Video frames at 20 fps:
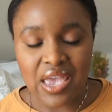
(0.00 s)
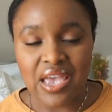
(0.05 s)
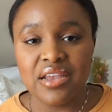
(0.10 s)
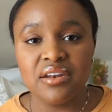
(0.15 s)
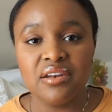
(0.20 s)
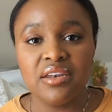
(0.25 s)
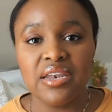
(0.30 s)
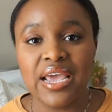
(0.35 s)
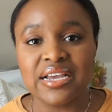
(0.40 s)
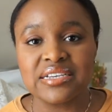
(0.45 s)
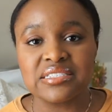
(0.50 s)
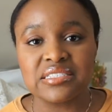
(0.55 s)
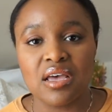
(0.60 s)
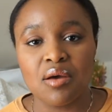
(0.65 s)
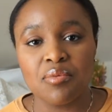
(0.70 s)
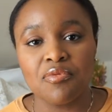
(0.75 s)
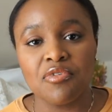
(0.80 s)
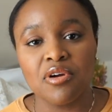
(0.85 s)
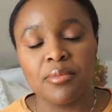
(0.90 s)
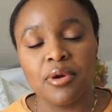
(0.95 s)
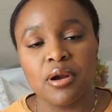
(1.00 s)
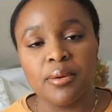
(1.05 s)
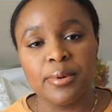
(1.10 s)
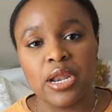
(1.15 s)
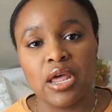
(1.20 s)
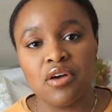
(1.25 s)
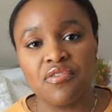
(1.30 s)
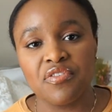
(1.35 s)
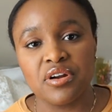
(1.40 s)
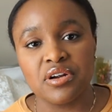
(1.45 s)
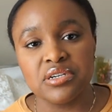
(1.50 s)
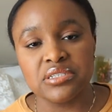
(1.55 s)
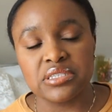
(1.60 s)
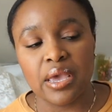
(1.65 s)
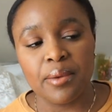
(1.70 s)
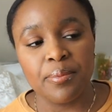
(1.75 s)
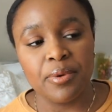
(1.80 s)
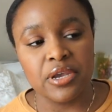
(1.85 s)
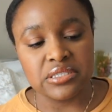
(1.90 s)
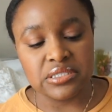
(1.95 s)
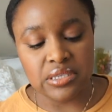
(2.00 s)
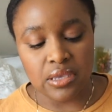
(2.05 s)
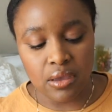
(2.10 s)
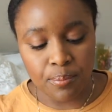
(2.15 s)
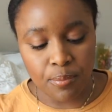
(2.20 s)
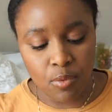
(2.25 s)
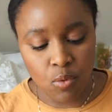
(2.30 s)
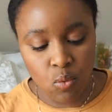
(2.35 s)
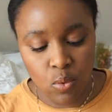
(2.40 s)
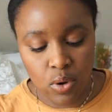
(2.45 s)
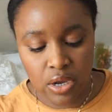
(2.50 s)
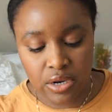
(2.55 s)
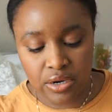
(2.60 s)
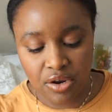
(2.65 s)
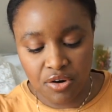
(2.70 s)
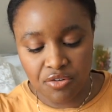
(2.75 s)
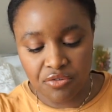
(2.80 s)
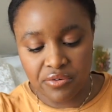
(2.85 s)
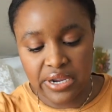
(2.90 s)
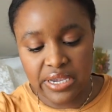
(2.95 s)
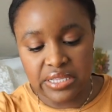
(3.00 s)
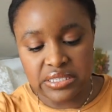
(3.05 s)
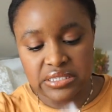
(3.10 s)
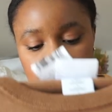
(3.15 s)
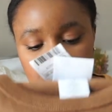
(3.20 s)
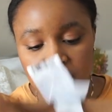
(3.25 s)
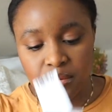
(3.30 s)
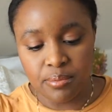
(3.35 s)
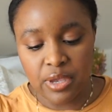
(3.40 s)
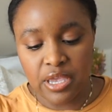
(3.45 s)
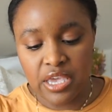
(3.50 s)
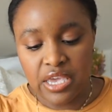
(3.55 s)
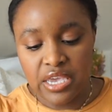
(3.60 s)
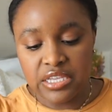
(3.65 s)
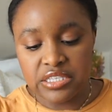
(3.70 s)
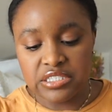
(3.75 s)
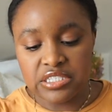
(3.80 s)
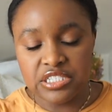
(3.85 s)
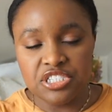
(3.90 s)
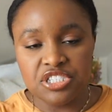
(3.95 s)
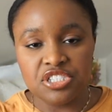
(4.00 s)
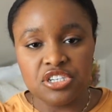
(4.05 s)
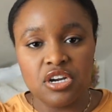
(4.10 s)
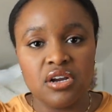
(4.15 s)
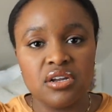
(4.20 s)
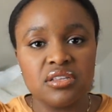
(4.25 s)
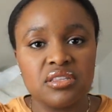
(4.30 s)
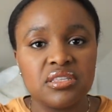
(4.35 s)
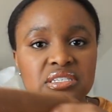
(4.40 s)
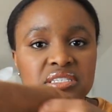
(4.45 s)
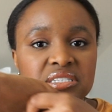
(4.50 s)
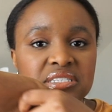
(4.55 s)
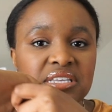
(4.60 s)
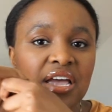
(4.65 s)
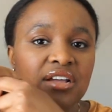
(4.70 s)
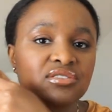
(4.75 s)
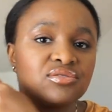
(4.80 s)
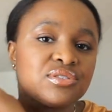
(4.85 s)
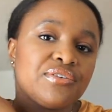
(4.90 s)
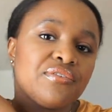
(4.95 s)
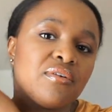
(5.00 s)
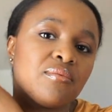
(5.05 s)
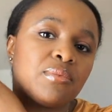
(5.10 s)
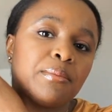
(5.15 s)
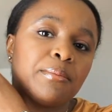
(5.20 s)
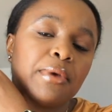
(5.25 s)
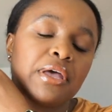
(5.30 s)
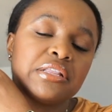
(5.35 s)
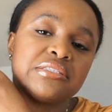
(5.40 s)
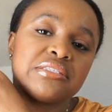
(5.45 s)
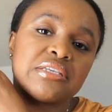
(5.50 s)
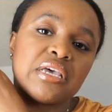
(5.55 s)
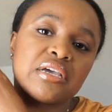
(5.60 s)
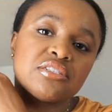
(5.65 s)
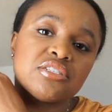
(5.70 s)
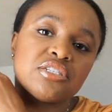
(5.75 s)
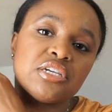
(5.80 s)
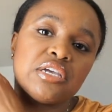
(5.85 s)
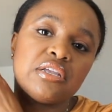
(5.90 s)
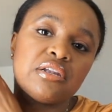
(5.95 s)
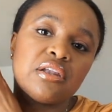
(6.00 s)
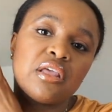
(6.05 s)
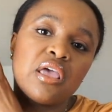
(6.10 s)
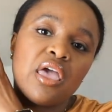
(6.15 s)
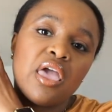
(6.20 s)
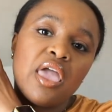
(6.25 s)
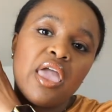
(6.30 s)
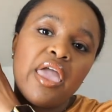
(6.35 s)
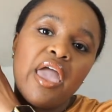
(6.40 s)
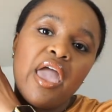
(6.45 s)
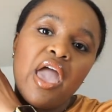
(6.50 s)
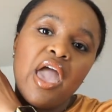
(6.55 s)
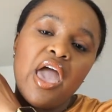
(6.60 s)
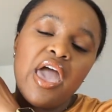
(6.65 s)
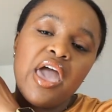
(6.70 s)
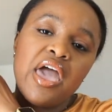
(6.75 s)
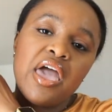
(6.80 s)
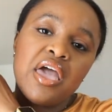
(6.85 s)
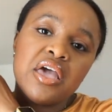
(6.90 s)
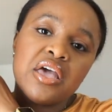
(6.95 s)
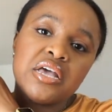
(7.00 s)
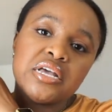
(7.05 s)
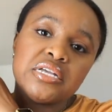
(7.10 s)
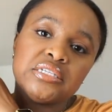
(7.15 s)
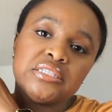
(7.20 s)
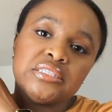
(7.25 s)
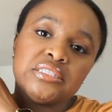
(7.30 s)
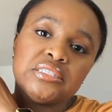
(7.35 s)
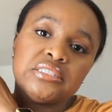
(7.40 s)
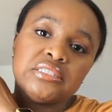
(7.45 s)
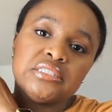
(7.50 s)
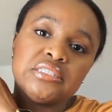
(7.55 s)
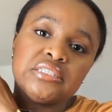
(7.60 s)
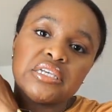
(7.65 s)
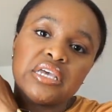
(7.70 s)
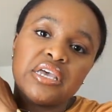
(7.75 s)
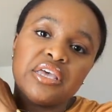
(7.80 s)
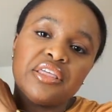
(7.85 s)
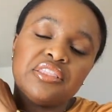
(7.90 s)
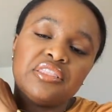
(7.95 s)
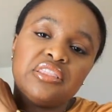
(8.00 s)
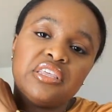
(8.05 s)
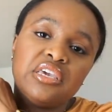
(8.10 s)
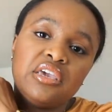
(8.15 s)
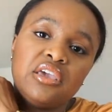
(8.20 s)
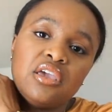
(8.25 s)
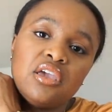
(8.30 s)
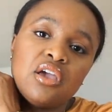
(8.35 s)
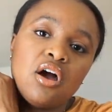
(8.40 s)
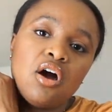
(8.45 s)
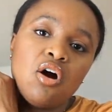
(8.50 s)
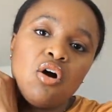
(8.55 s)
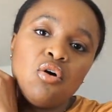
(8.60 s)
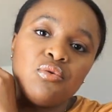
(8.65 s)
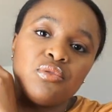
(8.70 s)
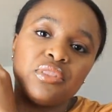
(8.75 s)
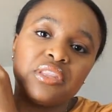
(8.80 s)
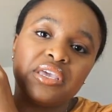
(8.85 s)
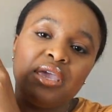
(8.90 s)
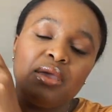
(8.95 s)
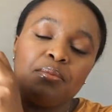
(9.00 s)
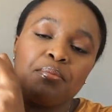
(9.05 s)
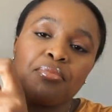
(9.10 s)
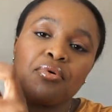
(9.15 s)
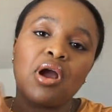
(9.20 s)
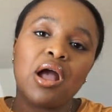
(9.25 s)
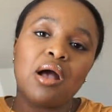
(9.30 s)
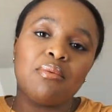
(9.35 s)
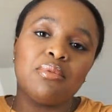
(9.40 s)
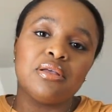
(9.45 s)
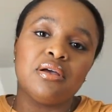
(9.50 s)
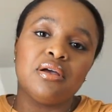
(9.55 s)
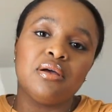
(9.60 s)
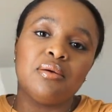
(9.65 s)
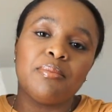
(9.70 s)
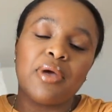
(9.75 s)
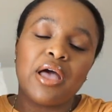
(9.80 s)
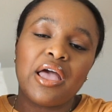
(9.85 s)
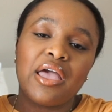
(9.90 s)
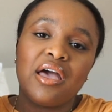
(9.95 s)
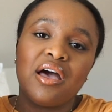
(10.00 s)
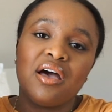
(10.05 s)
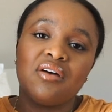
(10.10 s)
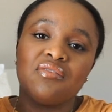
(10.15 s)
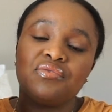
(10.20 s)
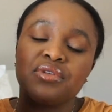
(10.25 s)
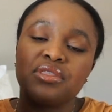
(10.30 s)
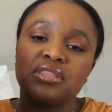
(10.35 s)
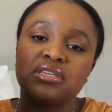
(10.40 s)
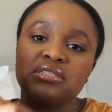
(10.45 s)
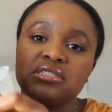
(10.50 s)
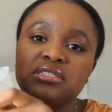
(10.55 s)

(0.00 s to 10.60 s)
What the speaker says: Next up from Urban Outfitters, I picked up one random t-shirt. This is actually from the men's section, and the only problem I have with this